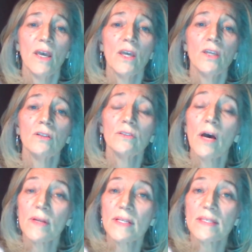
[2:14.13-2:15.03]
You'll
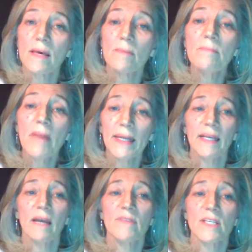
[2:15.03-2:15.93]
notice that
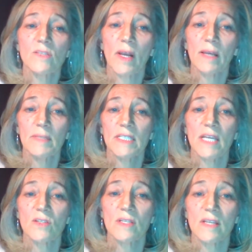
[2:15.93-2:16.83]
many of these
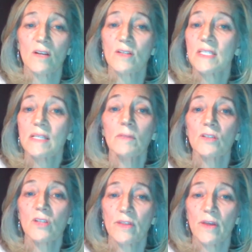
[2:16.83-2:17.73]
recommendations are
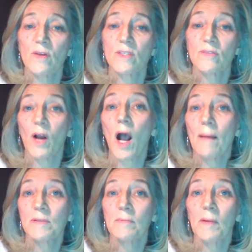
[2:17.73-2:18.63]
similar to those for
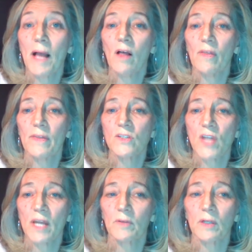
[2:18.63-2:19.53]
optimal health in
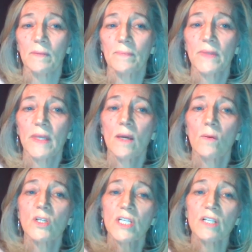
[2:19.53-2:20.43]
general,
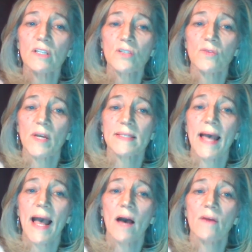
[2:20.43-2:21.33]
which illustrates
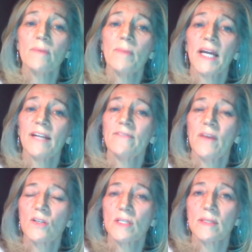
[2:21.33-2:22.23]
how the body
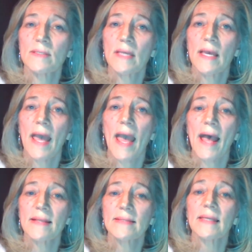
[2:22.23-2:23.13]
functions
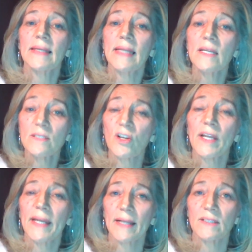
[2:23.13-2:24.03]
as an
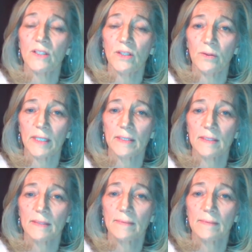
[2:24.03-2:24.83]
interconnected unit.